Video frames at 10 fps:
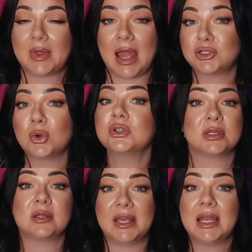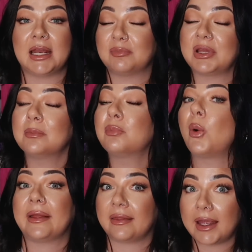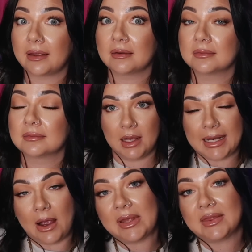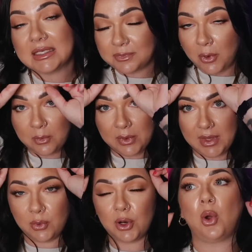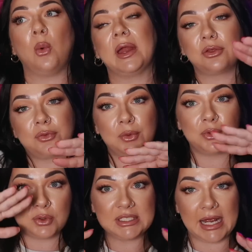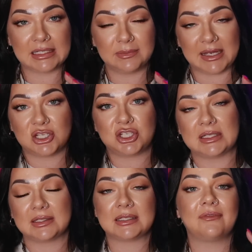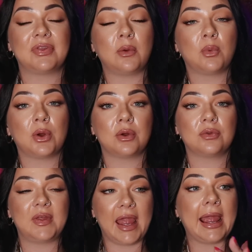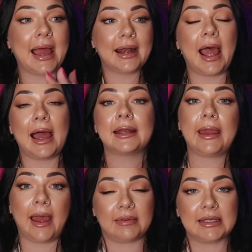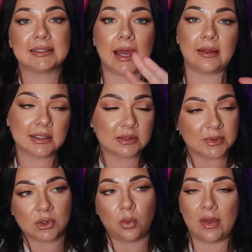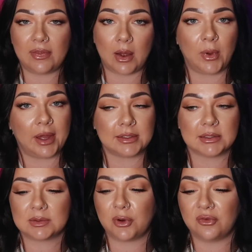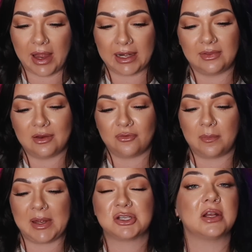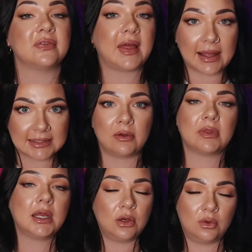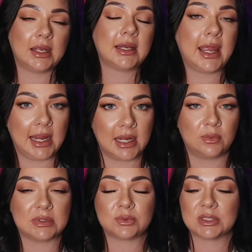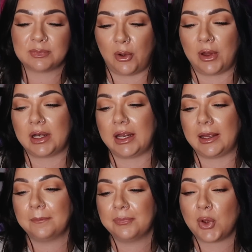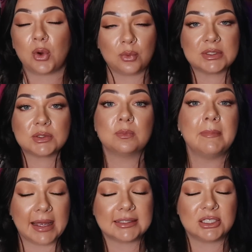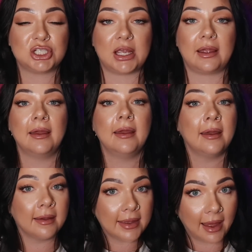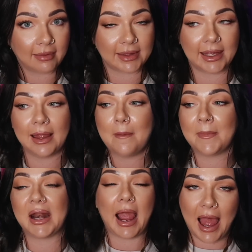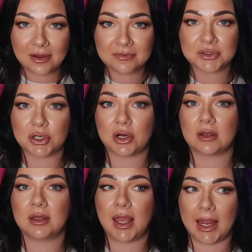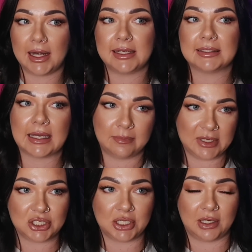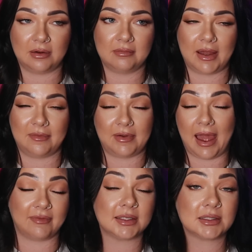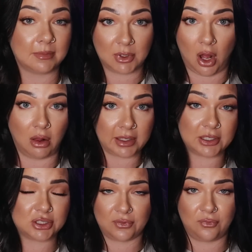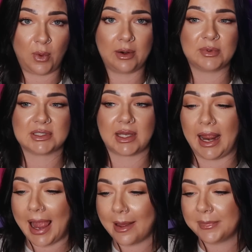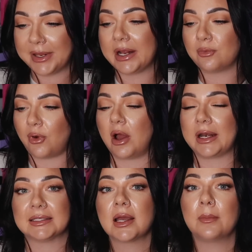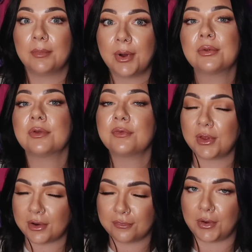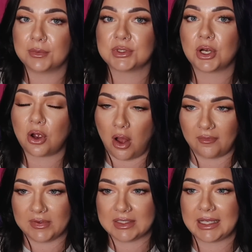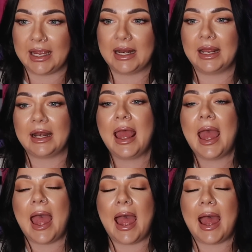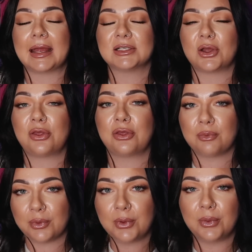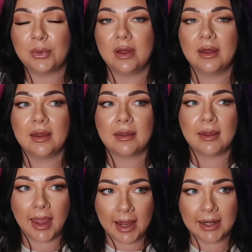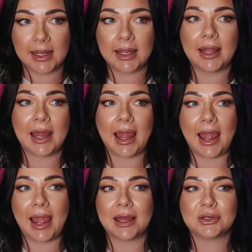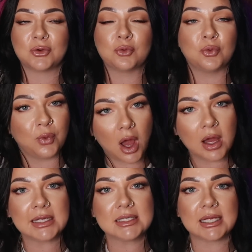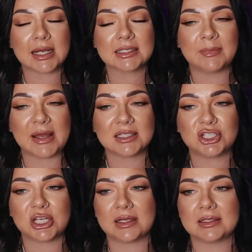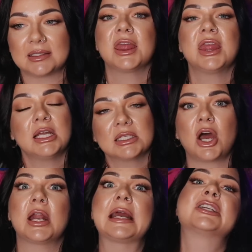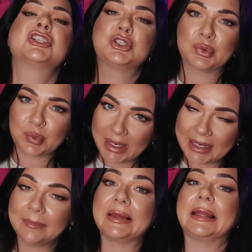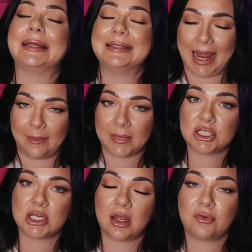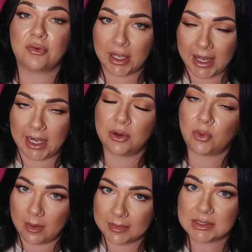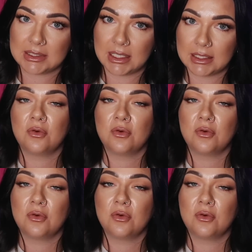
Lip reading: I told you at the beginning, blood boiling. Now, at this point, when they were going through those text messages and stuff, they had Kelly's. Kelly's was the one that was providing the information, and that's how they knew that Katie was responding or was messaging Kelly. But after Katie's admission of having some knowledge of what was going to happen, and Ronnie's, both of their phones are confiscated. And through Katie and Ronnie's text messages, things got extremely damaging for Katie Robinson.